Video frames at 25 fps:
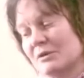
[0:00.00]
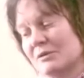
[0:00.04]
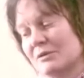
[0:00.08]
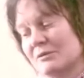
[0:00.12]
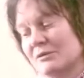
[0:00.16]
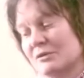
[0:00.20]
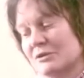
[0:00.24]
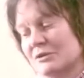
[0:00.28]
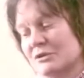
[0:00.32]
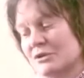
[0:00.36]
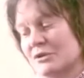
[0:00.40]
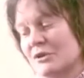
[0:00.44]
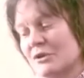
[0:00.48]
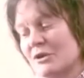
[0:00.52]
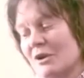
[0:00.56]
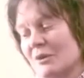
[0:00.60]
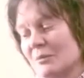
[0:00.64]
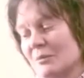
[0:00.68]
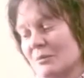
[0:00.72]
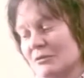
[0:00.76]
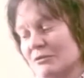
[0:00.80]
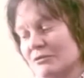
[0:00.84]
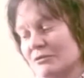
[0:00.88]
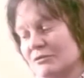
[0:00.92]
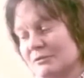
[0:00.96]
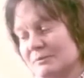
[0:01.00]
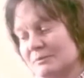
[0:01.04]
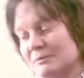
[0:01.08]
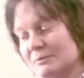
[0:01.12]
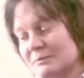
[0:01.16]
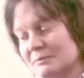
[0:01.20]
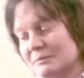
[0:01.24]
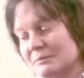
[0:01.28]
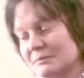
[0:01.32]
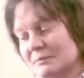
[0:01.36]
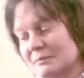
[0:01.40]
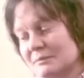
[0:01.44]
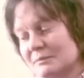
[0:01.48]
of the charm
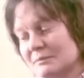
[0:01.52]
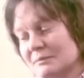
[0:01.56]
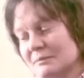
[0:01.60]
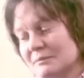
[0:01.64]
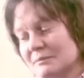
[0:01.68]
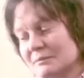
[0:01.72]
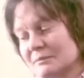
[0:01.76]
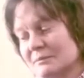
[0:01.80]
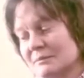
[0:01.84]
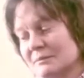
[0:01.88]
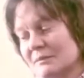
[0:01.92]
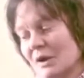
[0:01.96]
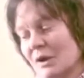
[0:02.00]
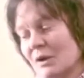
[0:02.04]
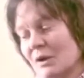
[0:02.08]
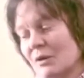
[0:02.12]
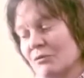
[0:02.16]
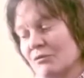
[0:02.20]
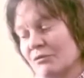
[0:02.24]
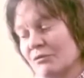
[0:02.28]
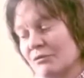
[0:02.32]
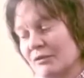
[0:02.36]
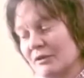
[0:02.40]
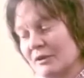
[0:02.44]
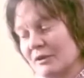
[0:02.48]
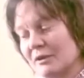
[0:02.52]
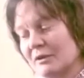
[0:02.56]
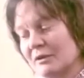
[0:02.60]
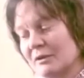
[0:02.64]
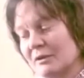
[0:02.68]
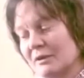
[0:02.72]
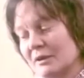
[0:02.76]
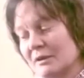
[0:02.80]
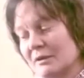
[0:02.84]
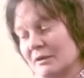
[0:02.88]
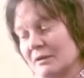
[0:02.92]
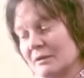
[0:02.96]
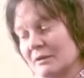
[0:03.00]
of
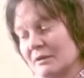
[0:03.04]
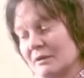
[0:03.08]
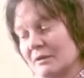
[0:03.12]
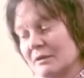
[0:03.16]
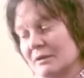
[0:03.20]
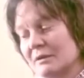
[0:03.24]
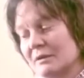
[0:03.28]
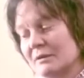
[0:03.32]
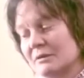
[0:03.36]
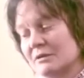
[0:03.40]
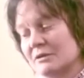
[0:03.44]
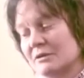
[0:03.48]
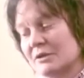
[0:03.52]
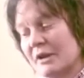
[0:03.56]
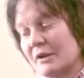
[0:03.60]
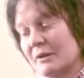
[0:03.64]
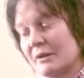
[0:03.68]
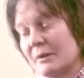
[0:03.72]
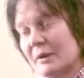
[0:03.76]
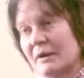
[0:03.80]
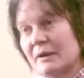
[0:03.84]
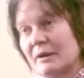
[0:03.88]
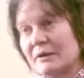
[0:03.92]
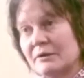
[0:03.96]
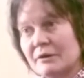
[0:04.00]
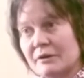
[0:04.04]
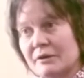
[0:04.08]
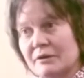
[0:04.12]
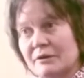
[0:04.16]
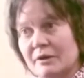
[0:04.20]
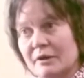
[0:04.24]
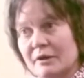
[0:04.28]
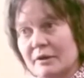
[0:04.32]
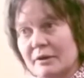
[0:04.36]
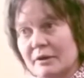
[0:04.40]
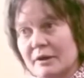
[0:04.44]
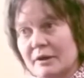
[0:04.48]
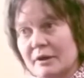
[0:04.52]
psychoanalytic
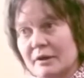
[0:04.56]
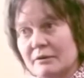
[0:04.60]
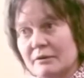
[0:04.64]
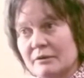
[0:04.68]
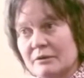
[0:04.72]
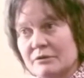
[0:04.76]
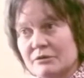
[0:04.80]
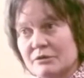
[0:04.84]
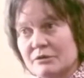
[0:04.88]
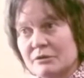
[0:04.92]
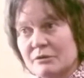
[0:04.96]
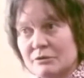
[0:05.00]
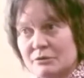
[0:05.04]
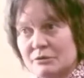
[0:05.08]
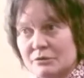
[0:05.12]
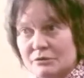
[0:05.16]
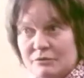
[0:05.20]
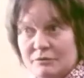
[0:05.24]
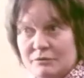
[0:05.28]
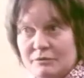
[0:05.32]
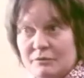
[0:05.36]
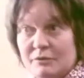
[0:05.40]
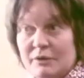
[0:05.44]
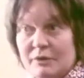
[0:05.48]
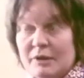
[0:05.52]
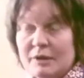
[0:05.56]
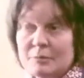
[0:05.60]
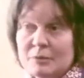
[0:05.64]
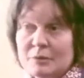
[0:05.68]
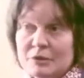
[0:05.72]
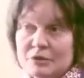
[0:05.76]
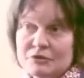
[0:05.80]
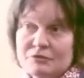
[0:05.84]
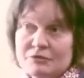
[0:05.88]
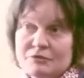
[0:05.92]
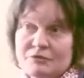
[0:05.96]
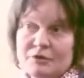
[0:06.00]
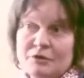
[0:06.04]
theory, and this goes very
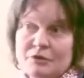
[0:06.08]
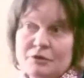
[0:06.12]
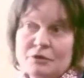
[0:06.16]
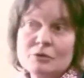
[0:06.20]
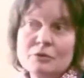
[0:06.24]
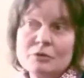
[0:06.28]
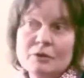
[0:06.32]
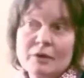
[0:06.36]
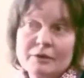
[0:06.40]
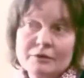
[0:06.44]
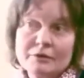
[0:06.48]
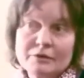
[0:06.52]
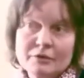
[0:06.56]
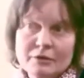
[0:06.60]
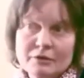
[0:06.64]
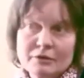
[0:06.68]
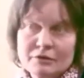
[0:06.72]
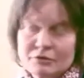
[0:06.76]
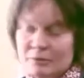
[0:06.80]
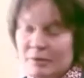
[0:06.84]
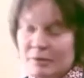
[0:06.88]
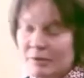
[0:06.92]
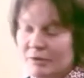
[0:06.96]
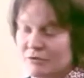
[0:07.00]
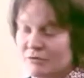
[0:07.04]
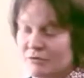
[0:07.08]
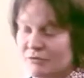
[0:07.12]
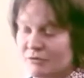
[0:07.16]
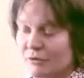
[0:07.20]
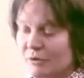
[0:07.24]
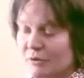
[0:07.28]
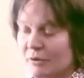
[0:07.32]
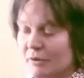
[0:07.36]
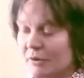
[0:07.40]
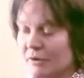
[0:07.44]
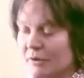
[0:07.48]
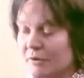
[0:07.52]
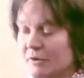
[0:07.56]
much for Jung, I think, as well as
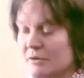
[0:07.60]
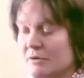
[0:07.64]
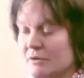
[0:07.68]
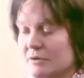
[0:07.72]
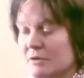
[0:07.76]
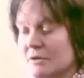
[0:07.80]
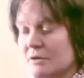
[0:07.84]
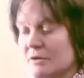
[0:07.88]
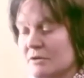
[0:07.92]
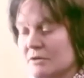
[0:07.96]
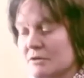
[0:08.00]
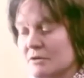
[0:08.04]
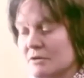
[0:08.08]
Freud, is